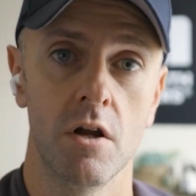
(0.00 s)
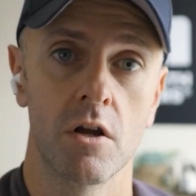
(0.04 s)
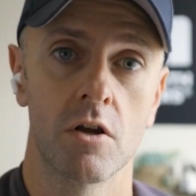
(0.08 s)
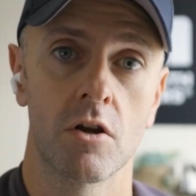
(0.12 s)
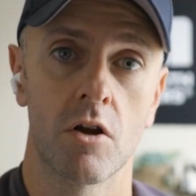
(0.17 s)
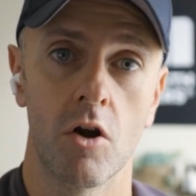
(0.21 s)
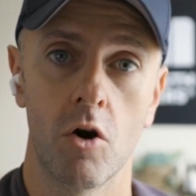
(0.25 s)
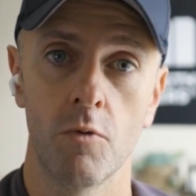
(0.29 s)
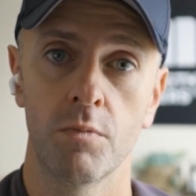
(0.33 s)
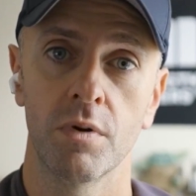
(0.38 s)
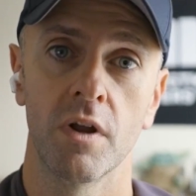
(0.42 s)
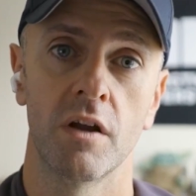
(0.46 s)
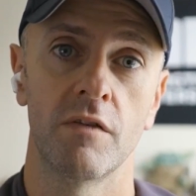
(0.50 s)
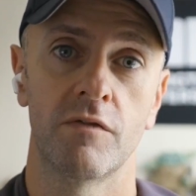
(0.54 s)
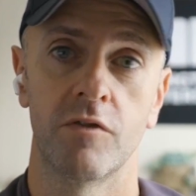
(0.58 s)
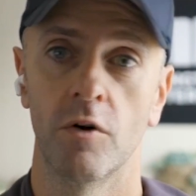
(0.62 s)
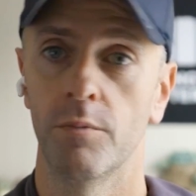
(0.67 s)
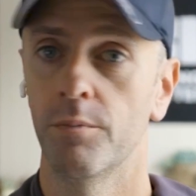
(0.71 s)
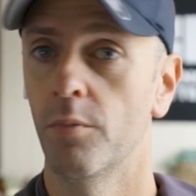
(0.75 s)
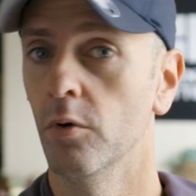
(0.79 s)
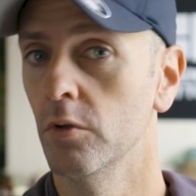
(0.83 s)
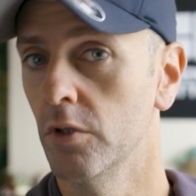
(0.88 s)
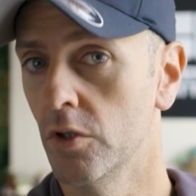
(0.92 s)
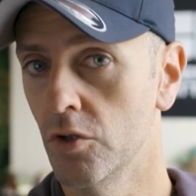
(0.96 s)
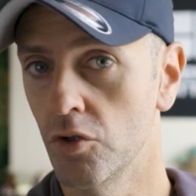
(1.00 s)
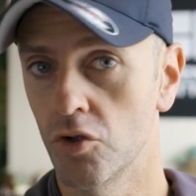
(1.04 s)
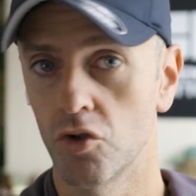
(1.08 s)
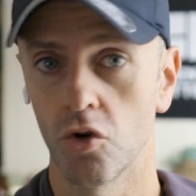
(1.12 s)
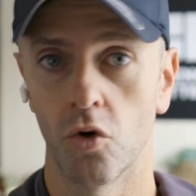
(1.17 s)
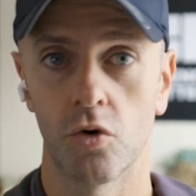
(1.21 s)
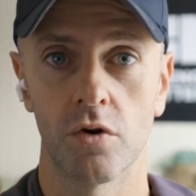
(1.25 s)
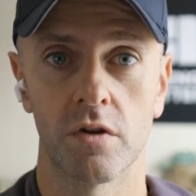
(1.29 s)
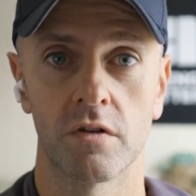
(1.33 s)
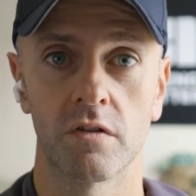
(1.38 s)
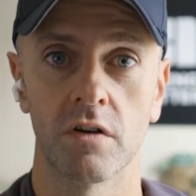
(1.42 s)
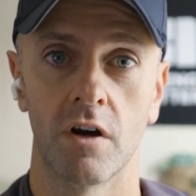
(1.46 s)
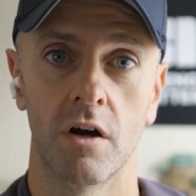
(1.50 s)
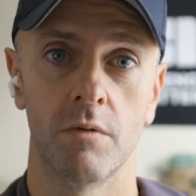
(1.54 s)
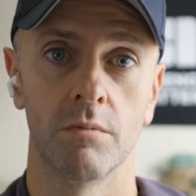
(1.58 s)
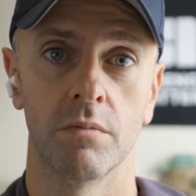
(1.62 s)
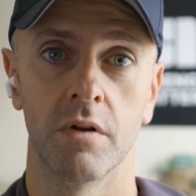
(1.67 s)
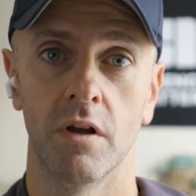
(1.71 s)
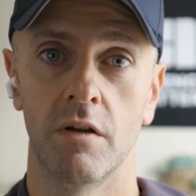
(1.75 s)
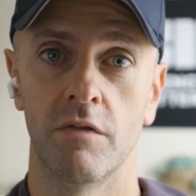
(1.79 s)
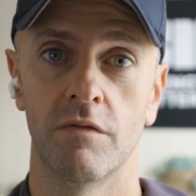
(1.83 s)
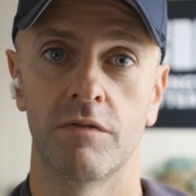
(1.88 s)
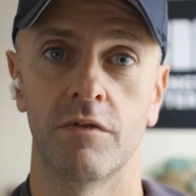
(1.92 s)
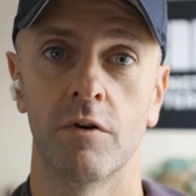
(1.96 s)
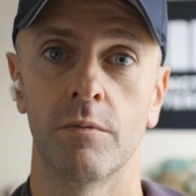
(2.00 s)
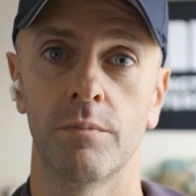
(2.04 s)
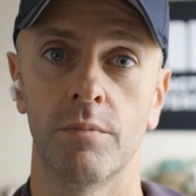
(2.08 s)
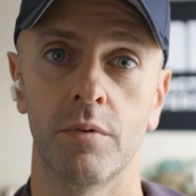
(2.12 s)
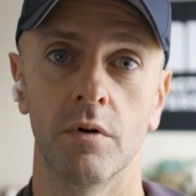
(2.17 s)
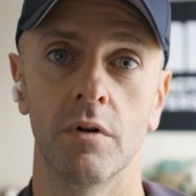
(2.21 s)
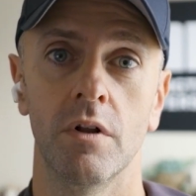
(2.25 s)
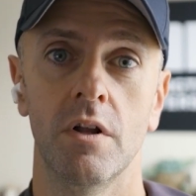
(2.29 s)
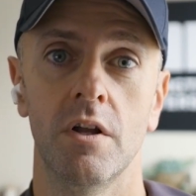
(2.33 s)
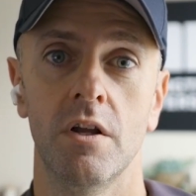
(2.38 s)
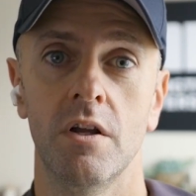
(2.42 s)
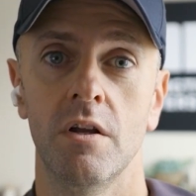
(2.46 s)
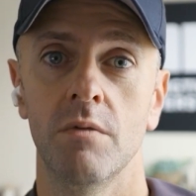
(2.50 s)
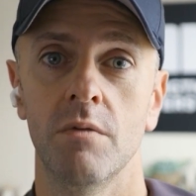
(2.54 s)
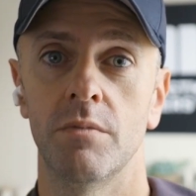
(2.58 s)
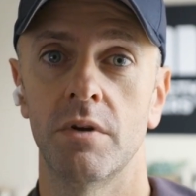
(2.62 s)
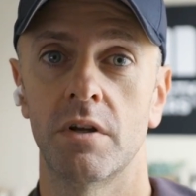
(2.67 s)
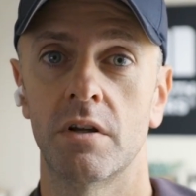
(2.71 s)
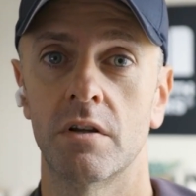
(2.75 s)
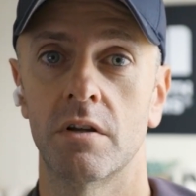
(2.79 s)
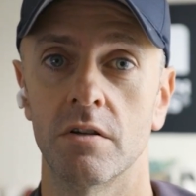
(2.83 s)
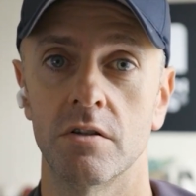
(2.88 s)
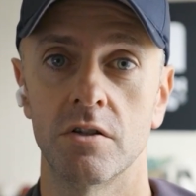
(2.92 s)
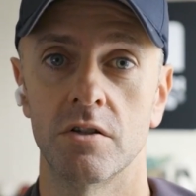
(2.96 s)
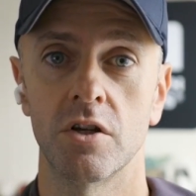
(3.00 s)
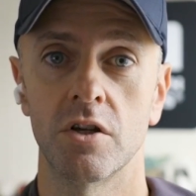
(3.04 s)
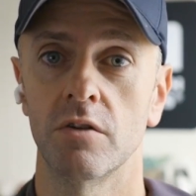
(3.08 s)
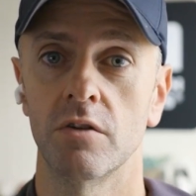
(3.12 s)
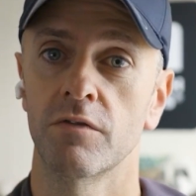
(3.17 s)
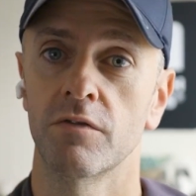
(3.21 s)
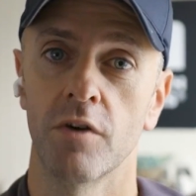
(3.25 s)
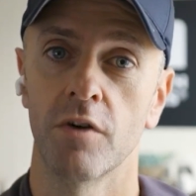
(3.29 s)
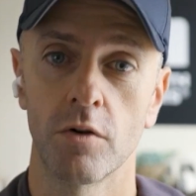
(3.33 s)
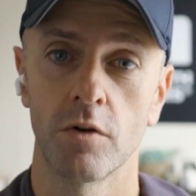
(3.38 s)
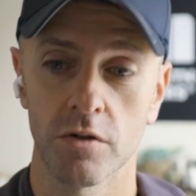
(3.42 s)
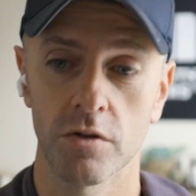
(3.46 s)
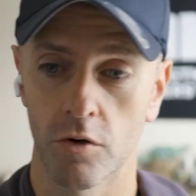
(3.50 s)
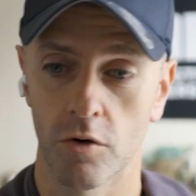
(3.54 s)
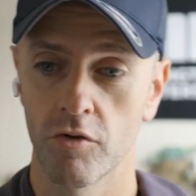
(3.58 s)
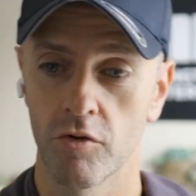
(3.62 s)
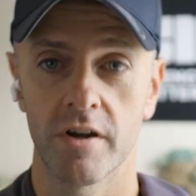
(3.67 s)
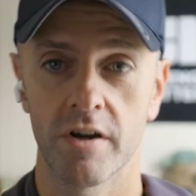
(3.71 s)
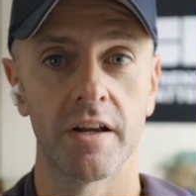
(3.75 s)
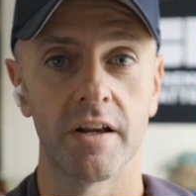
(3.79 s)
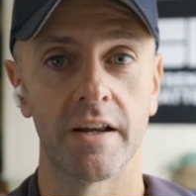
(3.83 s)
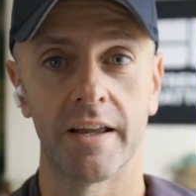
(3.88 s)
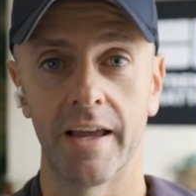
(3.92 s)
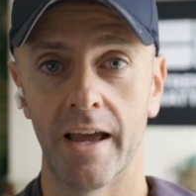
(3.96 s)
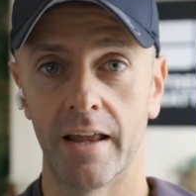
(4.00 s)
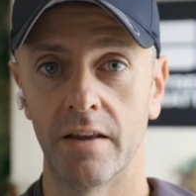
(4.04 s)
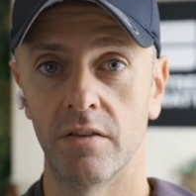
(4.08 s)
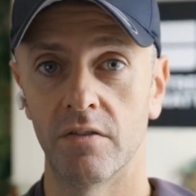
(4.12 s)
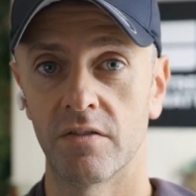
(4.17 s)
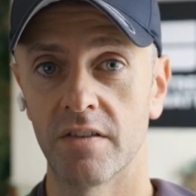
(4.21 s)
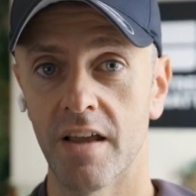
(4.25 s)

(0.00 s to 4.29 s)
go play football, enjoy the time playing football because you can focus on cricket again,